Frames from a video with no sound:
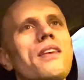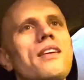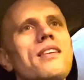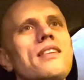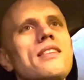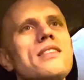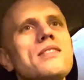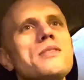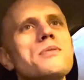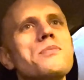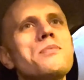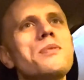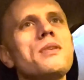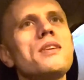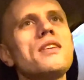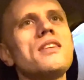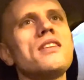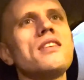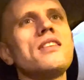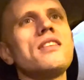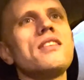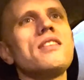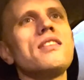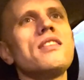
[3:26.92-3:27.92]
it's
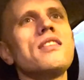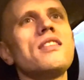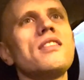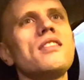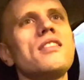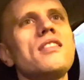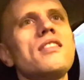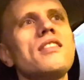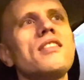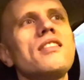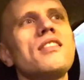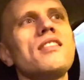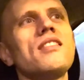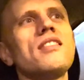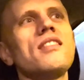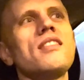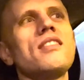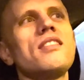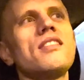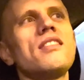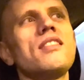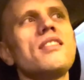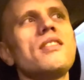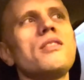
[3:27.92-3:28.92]
been
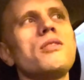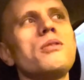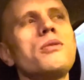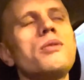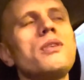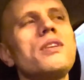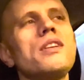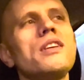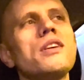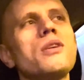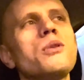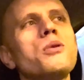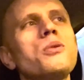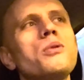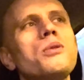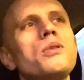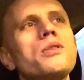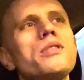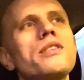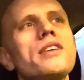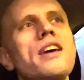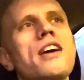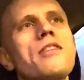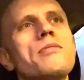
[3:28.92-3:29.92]
really cool
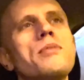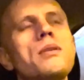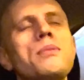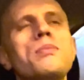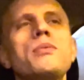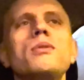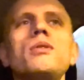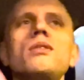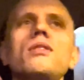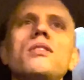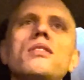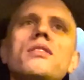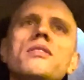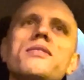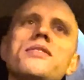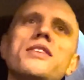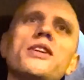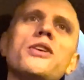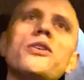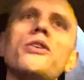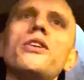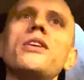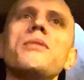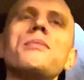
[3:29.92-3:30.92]
to have people,
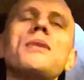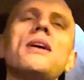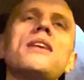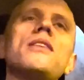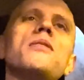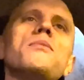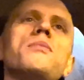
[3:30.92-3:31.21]
security-minded